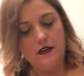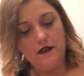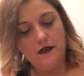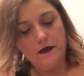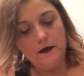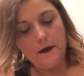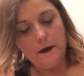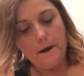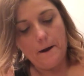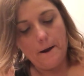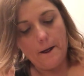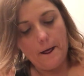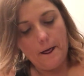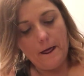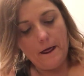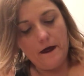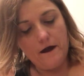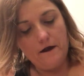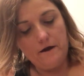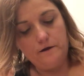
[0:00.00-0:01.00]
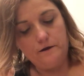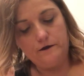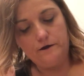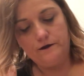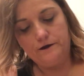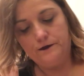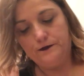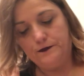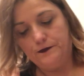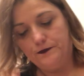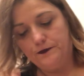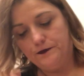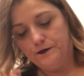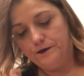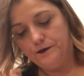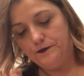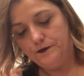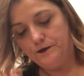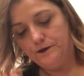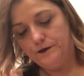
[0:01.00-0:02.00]

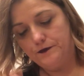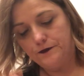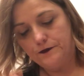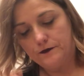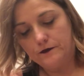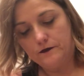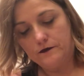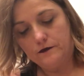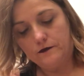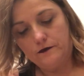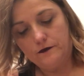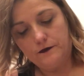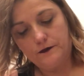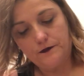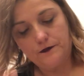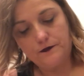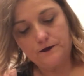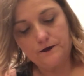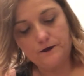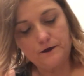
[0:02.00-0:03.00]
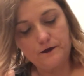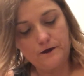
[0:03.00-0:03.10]
(no one is talking)